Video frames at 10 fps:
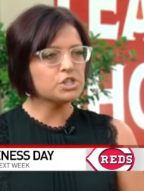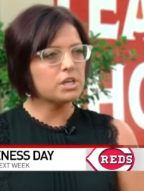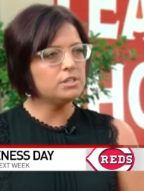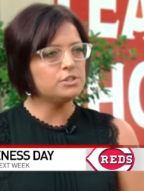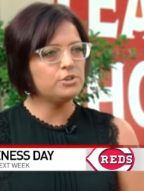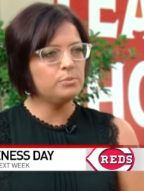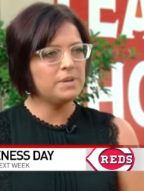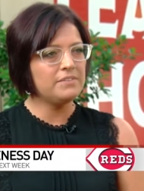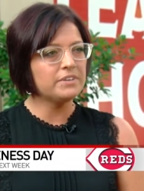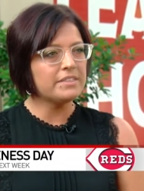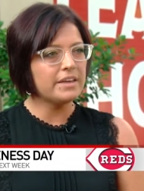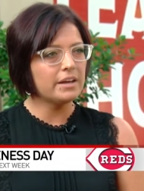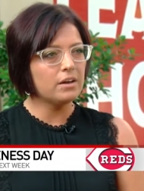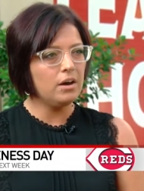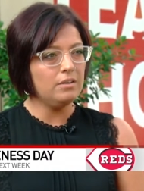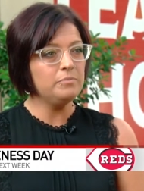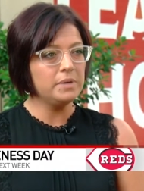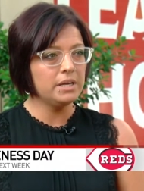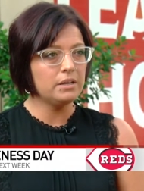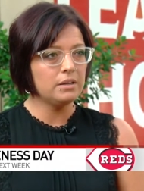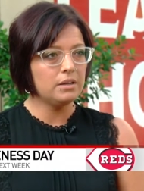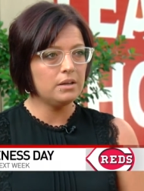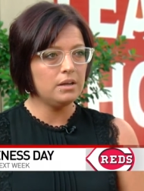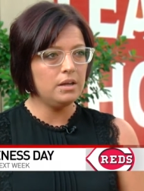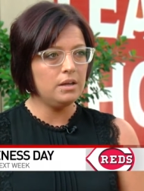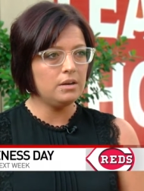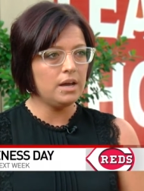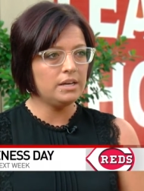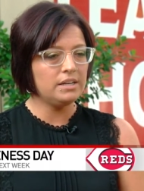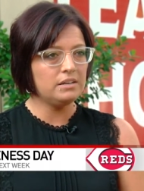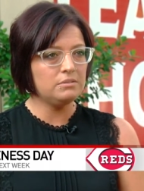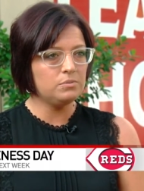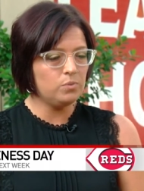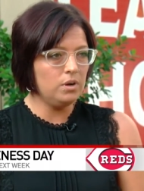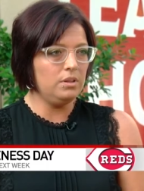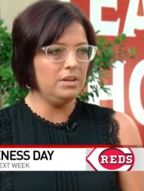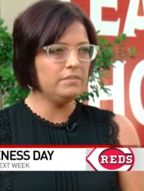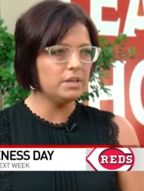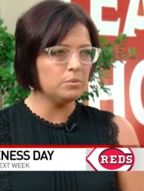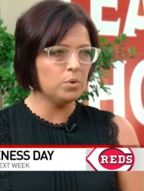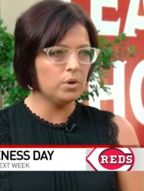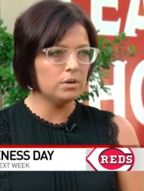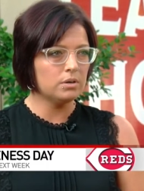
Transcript: just consumed everything of me, and I didn't want to live anymore.